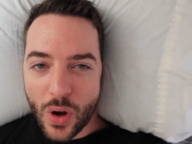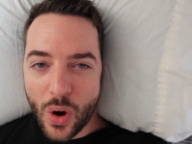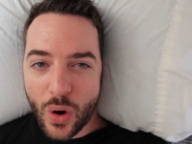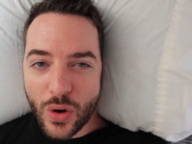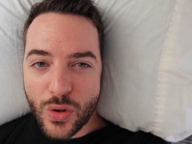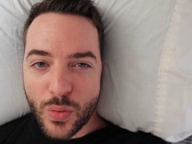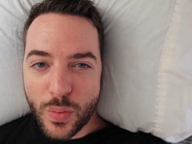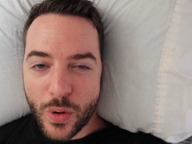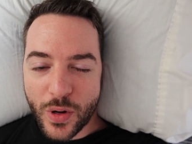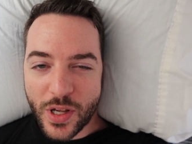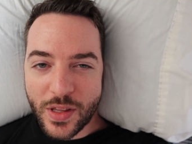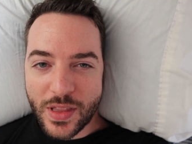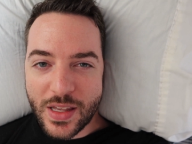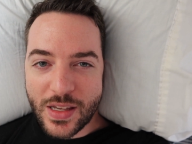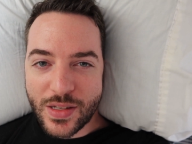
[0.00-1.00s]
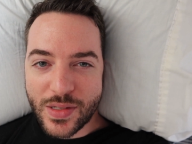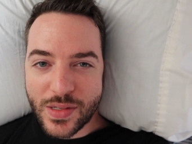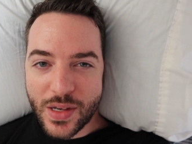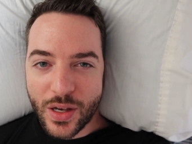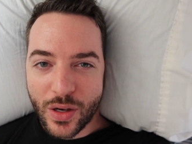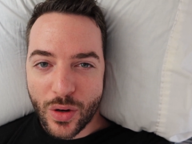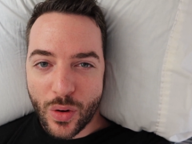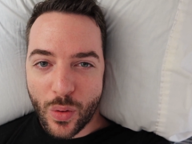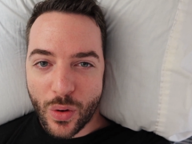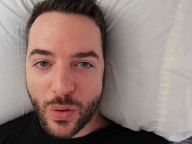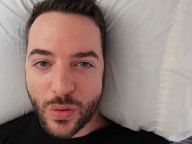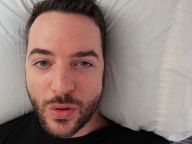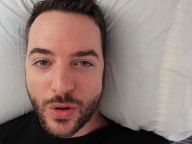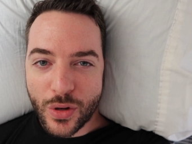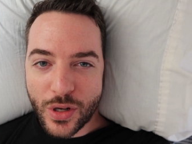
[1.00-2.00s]
Are you putting these,
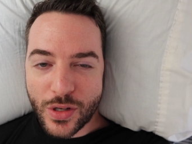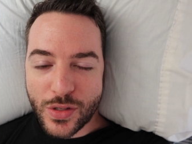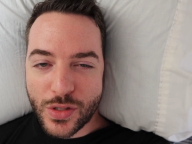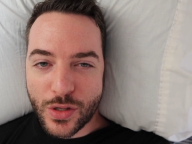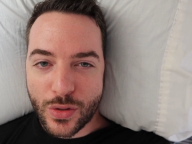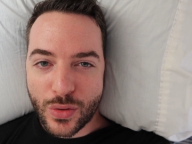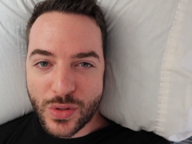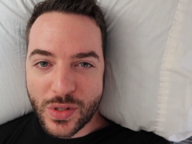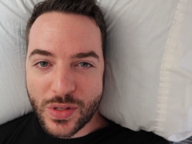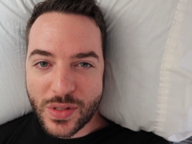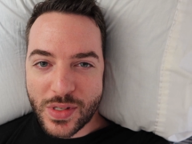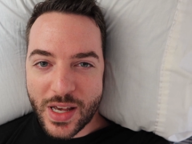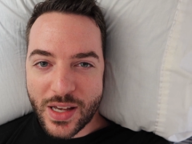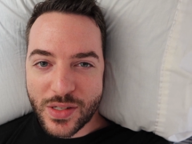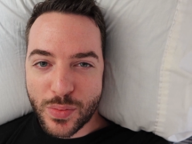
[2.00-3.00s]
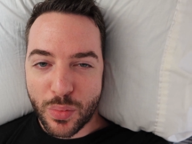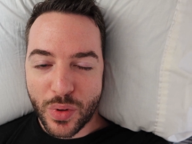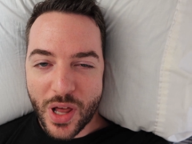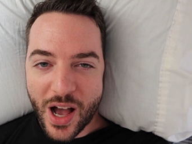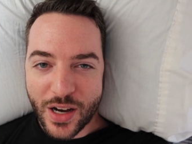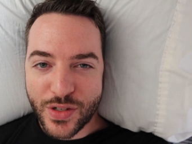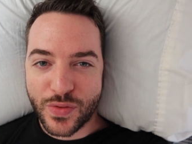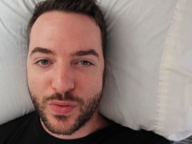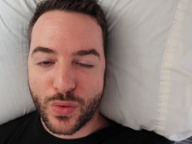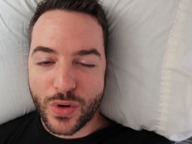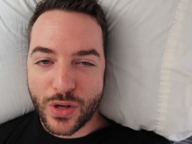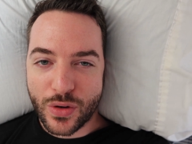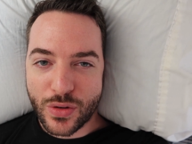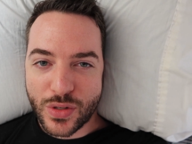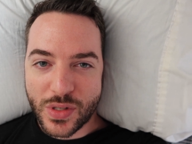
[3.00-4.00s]
quote, good excuses as blocks
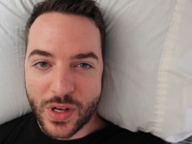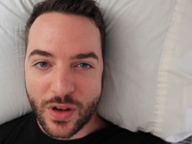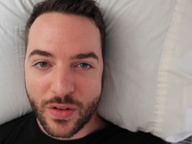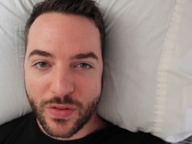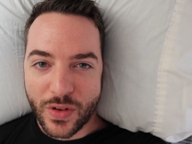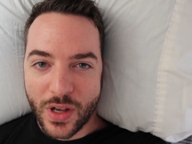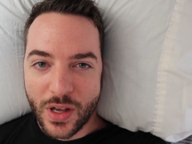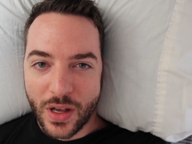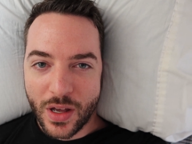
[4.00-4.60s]
for yourself